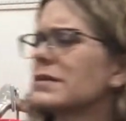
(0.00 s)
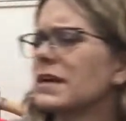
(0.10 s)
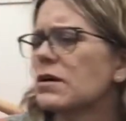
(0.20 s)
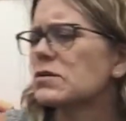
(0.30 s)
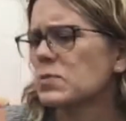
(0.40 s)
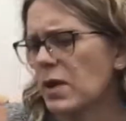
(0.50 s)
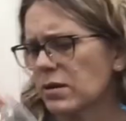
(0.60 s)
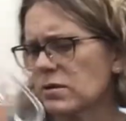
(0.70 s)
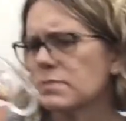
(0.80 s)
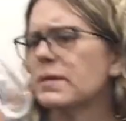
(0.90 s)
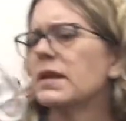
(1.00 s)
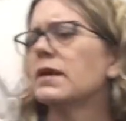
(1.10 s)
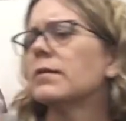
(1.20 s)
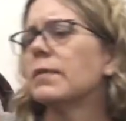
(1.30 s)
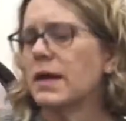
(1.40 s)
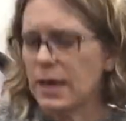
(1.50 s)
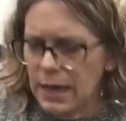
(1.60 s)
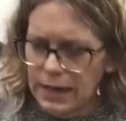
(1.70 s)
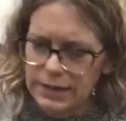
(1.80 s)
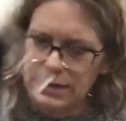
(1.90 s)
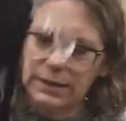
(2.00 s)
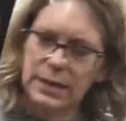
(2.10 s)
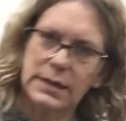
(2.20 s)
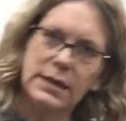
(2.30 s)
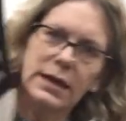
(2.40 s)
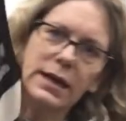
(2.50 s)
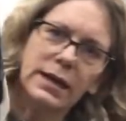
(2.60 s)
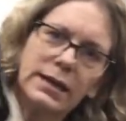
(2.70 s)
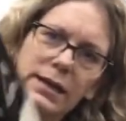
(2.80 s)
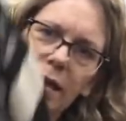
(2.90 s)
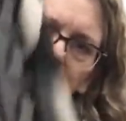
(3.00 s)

T.O. sweaters, medium, eighteen ninety nine.